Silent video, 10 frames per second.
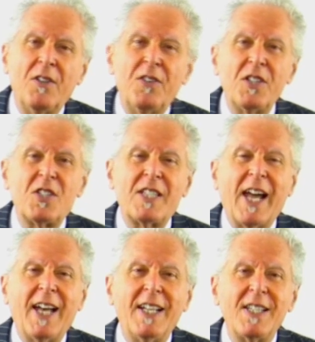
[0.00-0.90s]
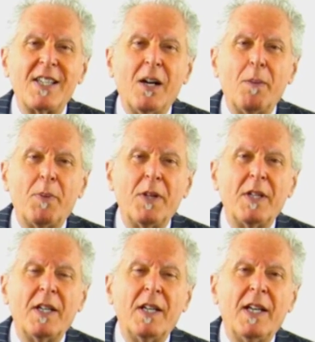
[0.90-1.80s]
This stat is up
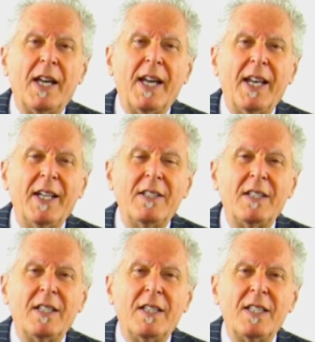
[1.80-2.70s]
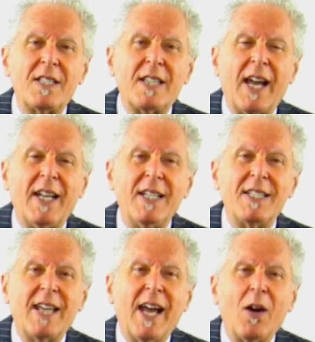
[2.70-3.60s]
and this stat
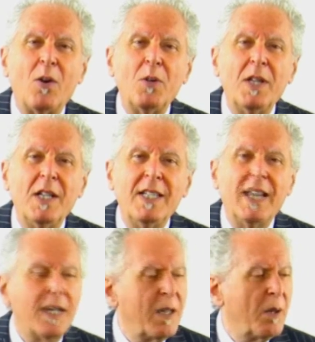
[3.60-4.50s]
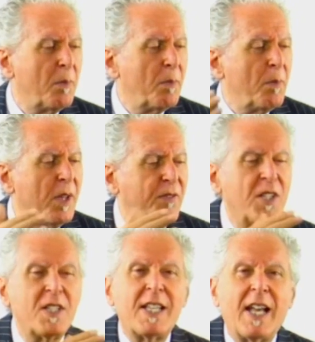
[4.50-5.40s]
is down, yet if
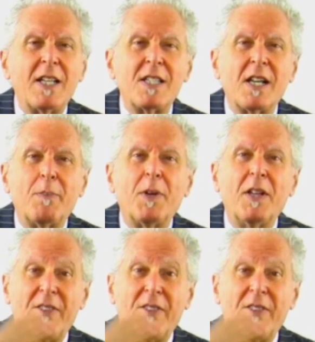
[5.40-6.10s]
this stat is up,